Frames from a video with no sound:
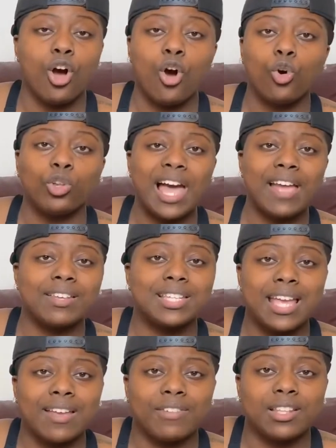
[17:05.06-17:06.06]
whole life
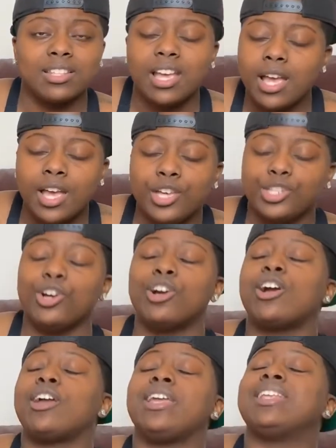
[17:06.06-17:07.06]
savings,
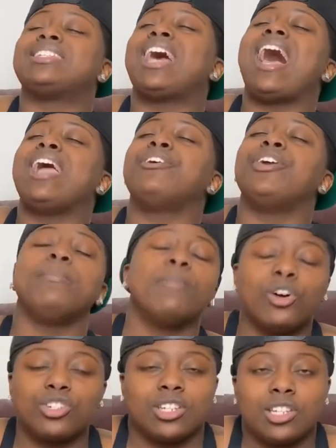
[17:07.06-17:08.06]
your entire
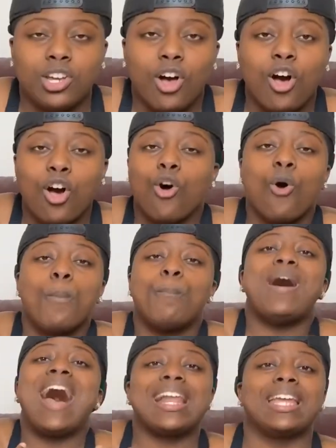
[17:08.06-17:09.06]
emotion, your whole
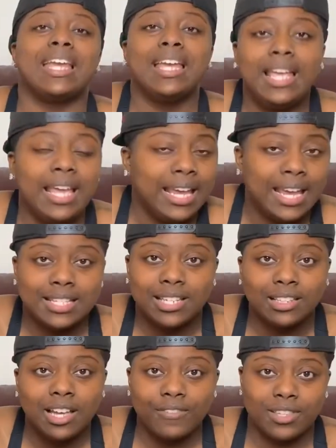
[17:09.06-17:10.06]
body
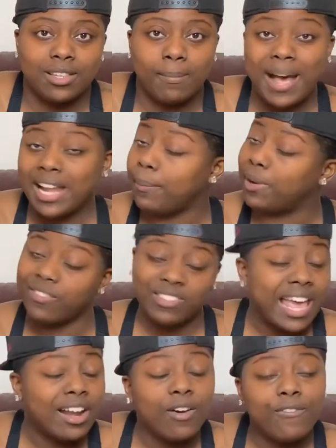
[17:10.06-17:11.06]
into loving somebody, but if
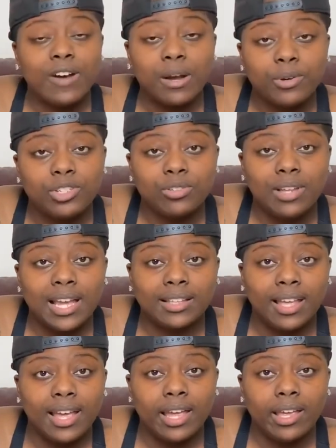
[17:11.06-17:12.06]
they don't fuck with you
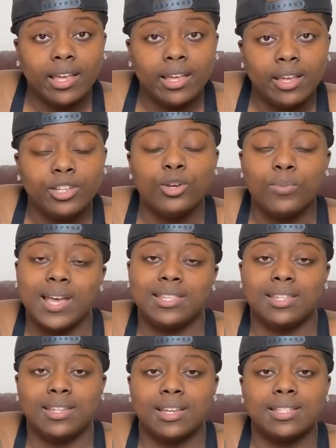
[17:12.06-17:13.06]
like that, you
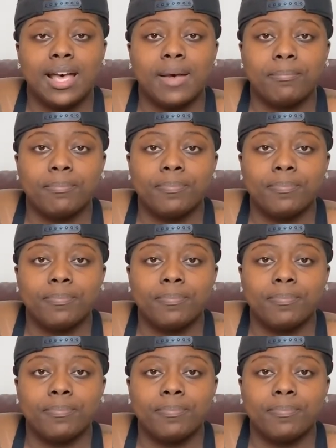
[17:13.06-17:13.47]
wasting your time.